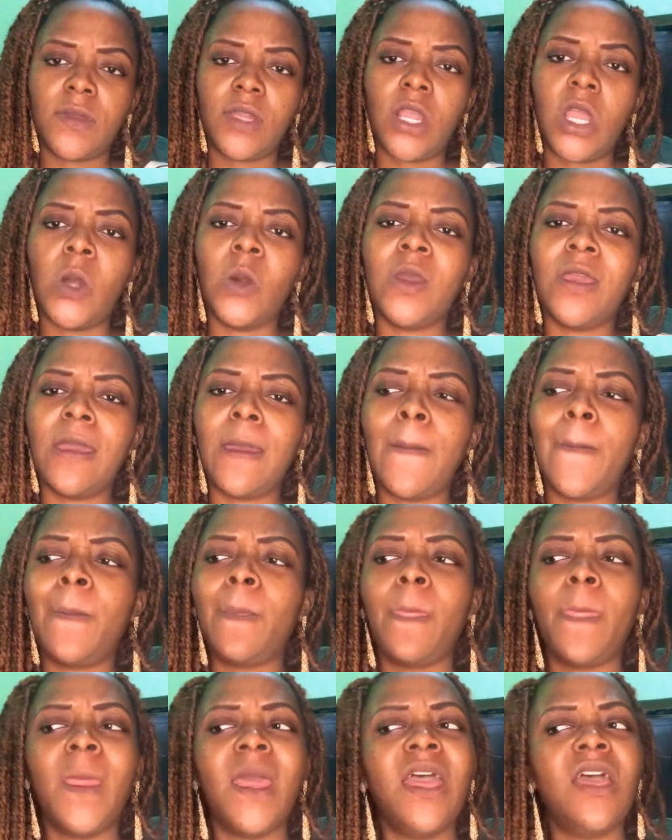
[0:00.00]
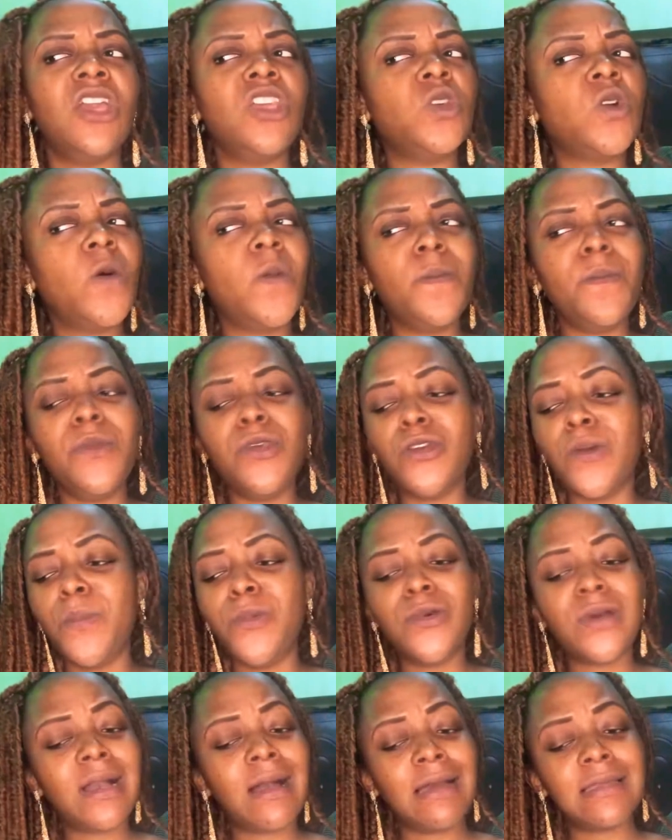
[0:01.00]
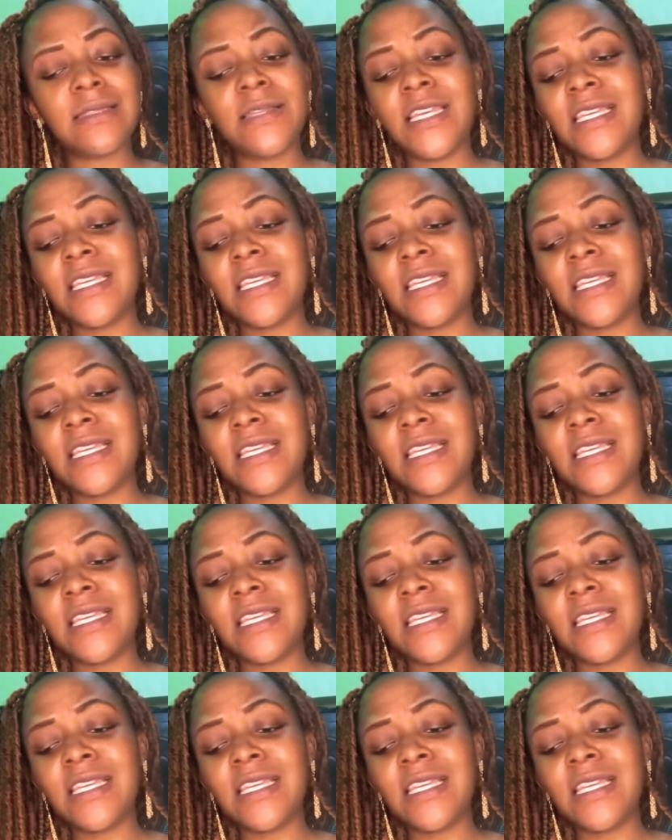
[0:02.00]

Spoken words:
Okay, your mucus, it